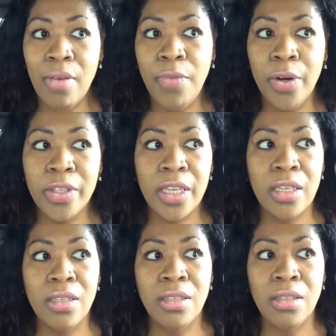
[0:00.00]

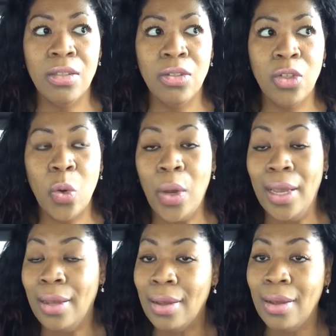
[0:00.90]
versus
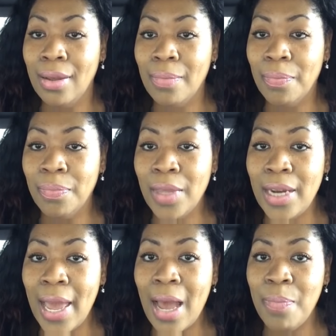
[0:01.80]
doing
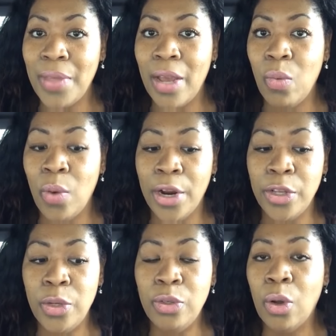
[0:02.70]
an app that where
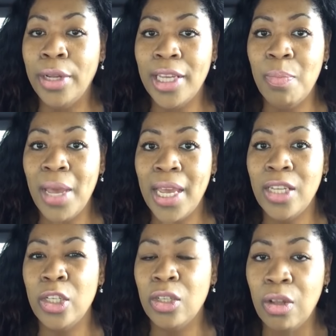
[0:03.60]
you only get
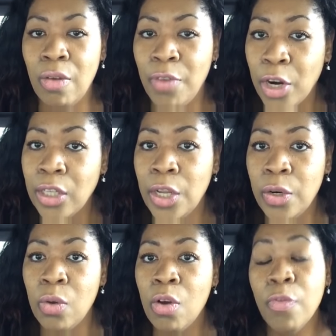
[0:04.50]
paid very
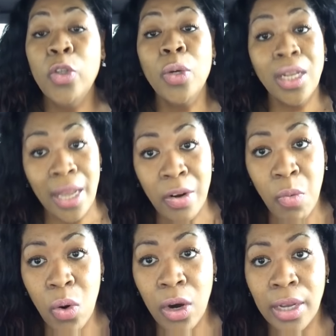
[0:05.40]
little for doing a lot
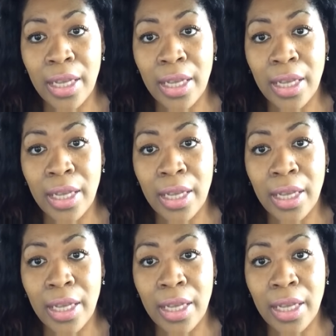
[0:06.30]
of work.